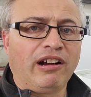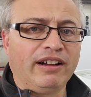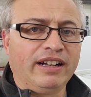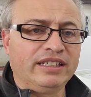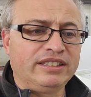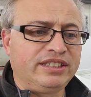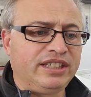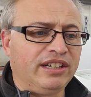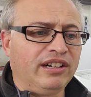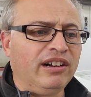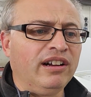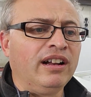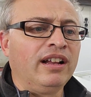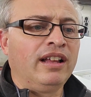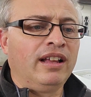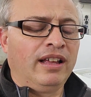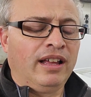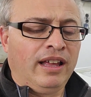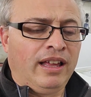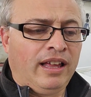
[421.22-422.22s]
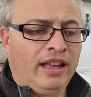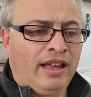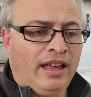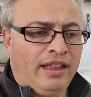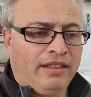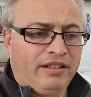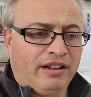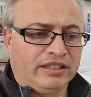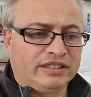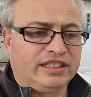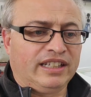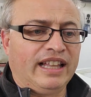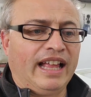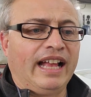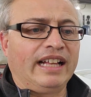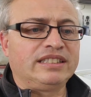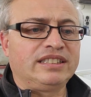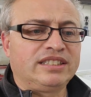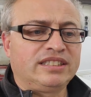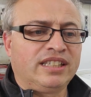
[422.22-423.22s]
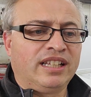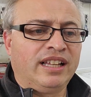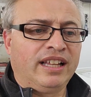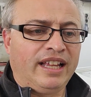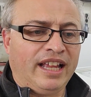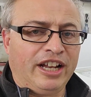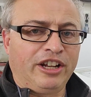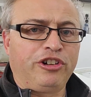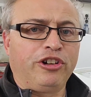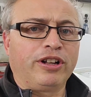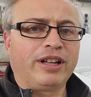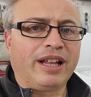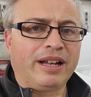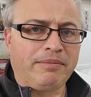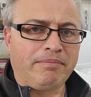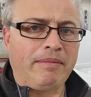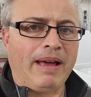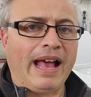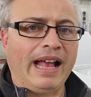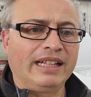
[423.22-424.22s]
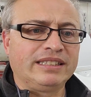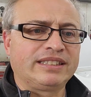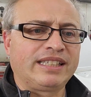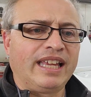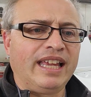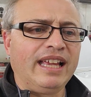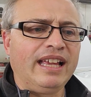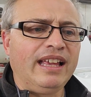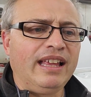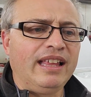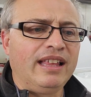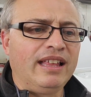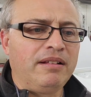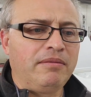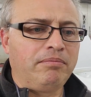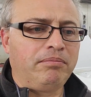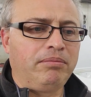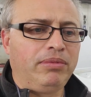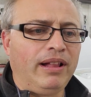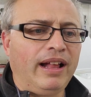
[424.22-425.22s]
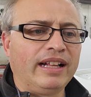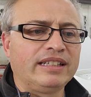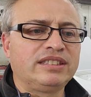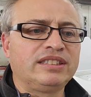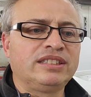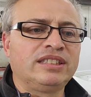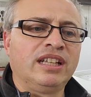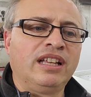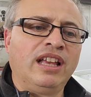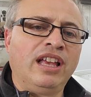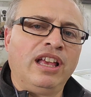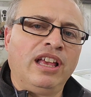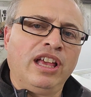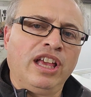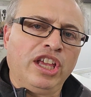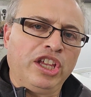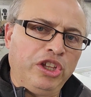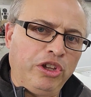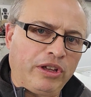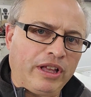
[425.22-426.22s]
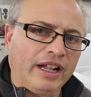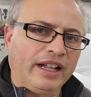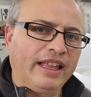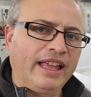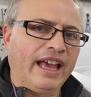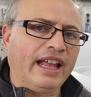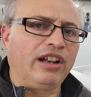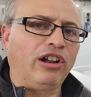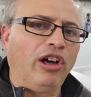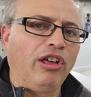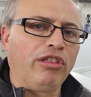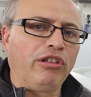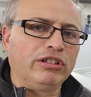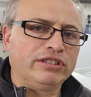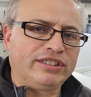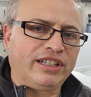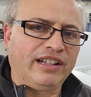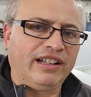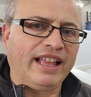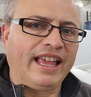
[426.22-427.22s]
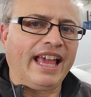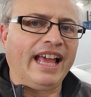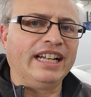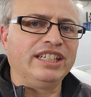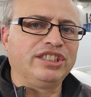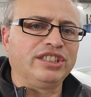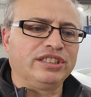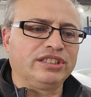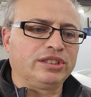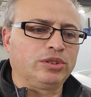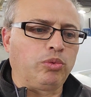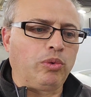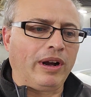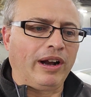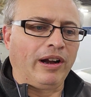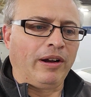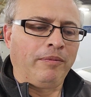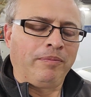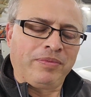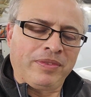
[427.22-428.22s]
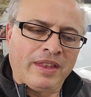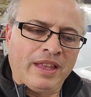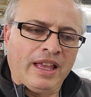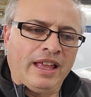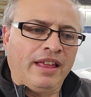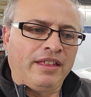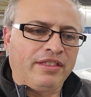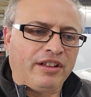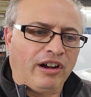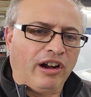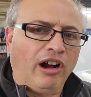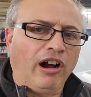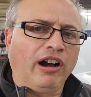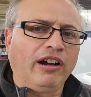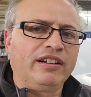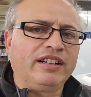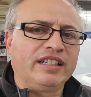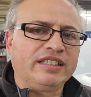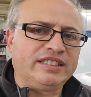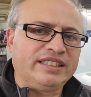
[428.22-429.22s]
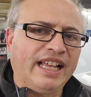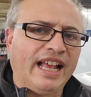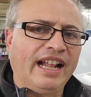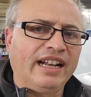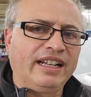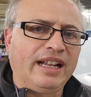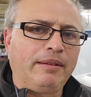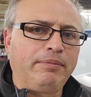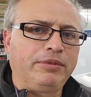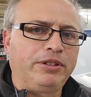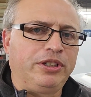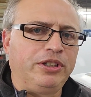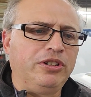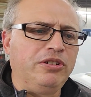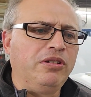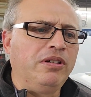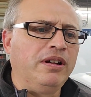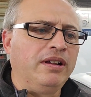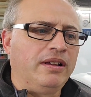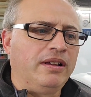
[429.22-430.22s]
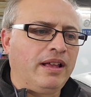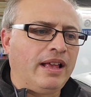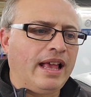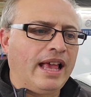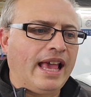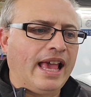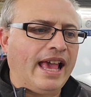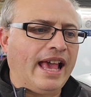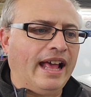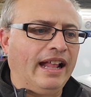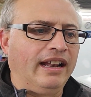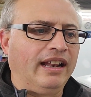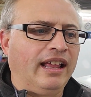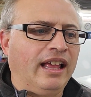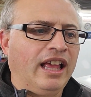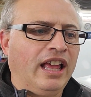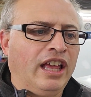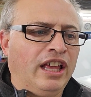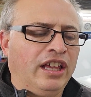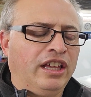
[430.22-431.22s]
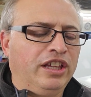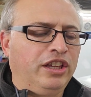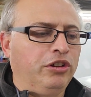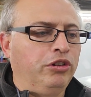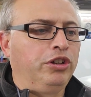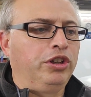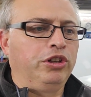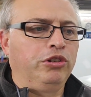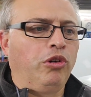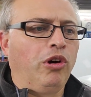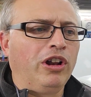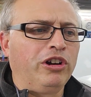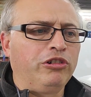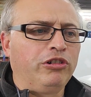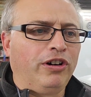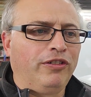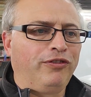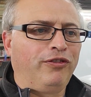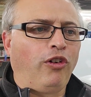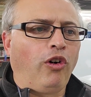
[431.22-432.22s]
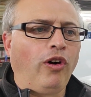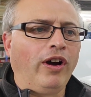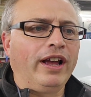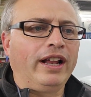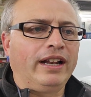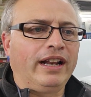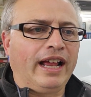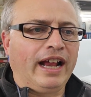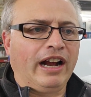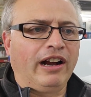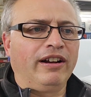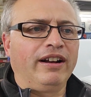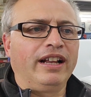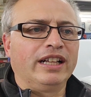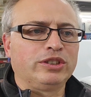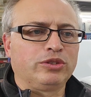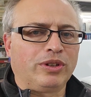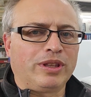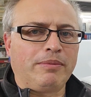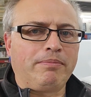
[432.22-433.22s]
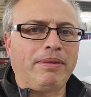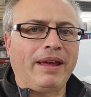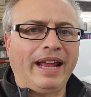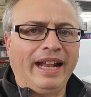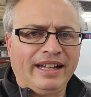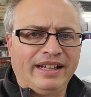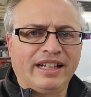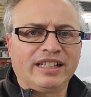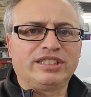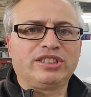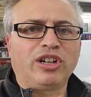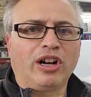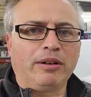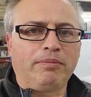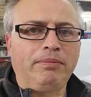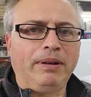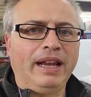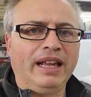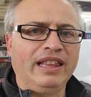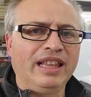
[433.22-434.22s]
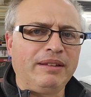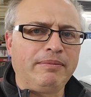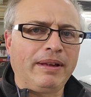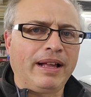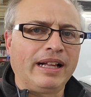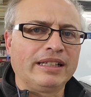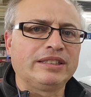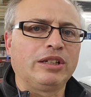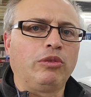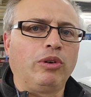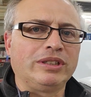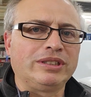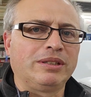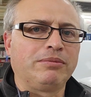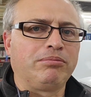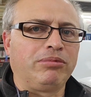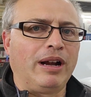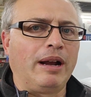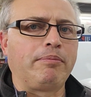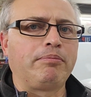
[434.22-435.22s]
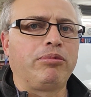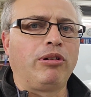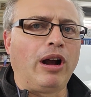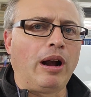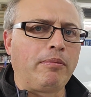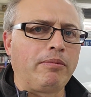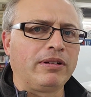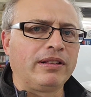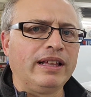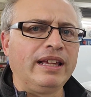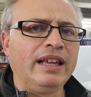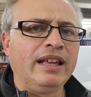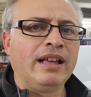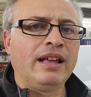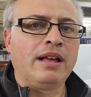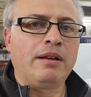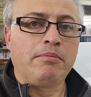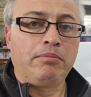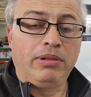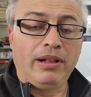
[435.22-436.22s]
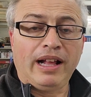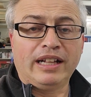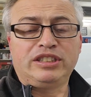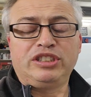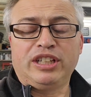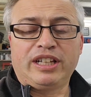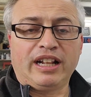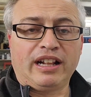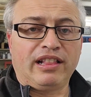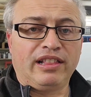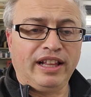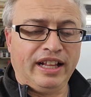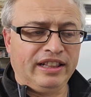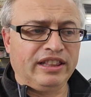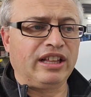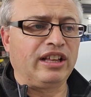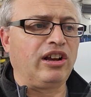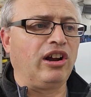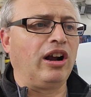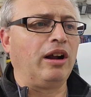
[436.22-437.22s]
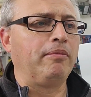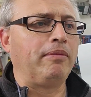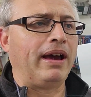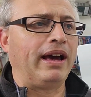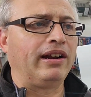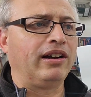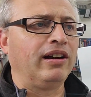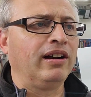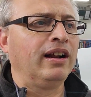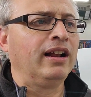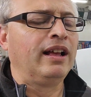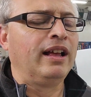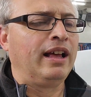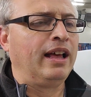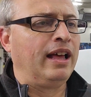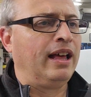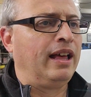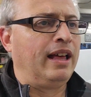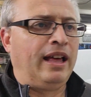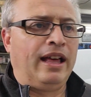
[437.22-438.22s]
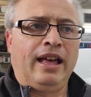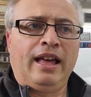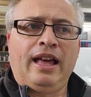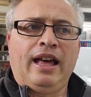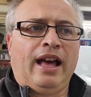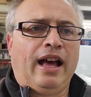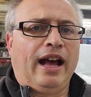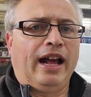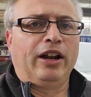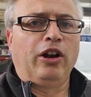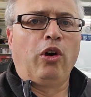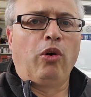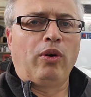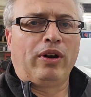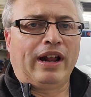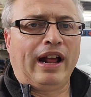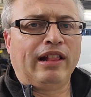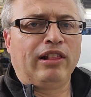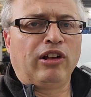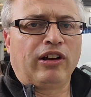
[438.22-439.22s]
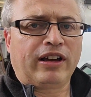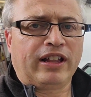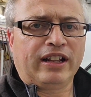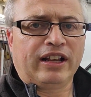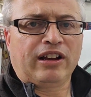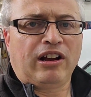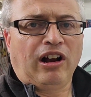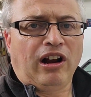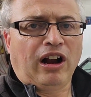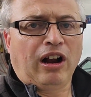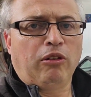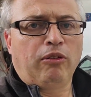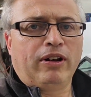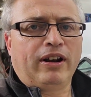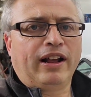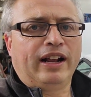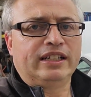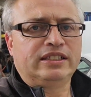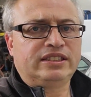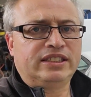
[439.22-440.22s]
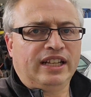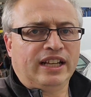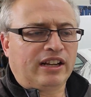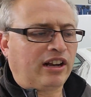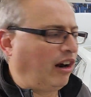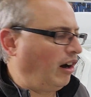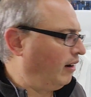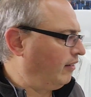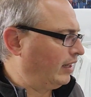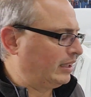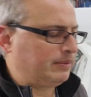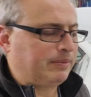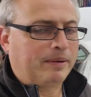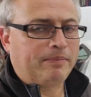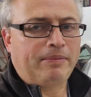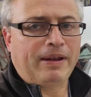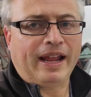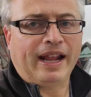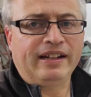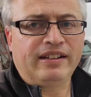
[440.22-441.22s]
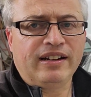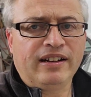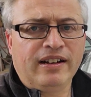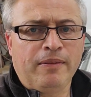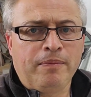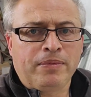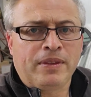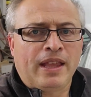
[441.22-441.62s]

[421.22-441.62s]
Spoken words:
easier. There's less intricate masking. Plus, you can get all those little edges where they're hard to sand up to, and you want to avoid areas where the paint could start peeling because it wasn't prepped properly. Plus, you can clean the car better. I know when I look at a car, when I see a car that's been painted,